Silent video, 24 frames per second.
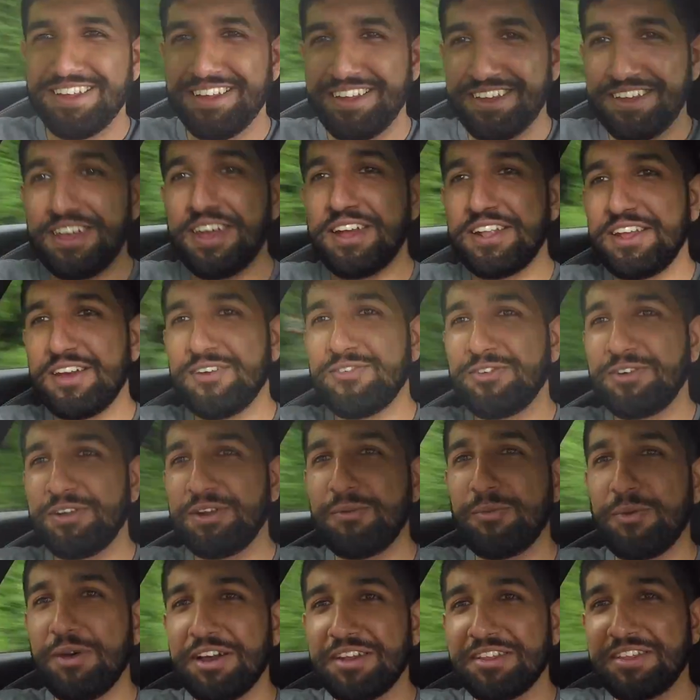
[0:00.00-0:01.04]
Yeah, it definitely
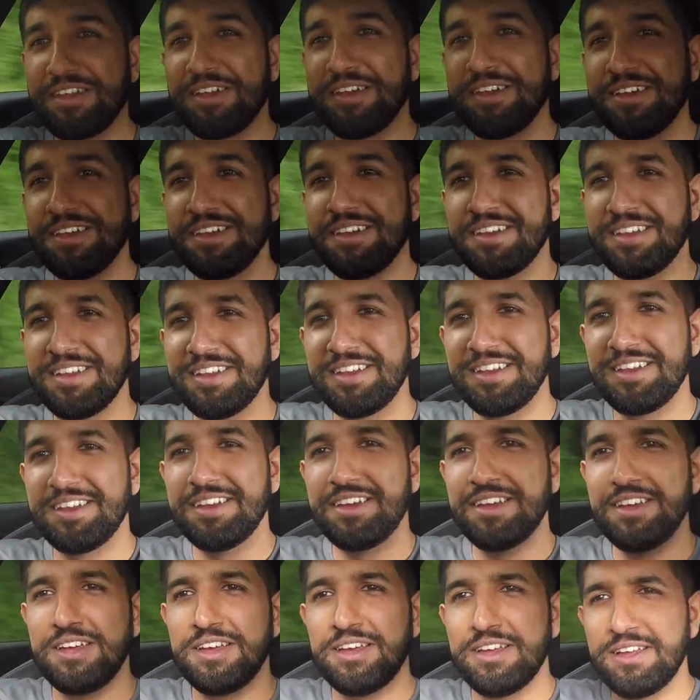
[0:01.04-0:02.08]
did work there.
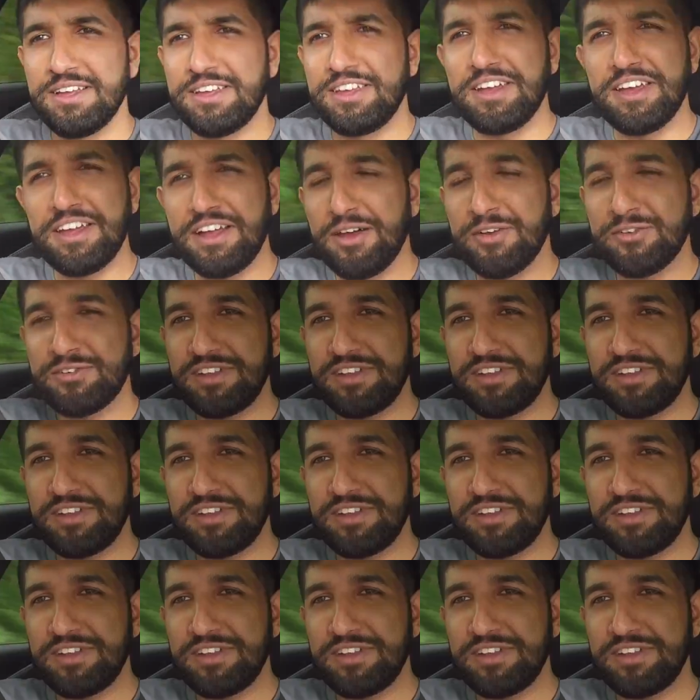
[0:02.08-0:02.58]
Yeah,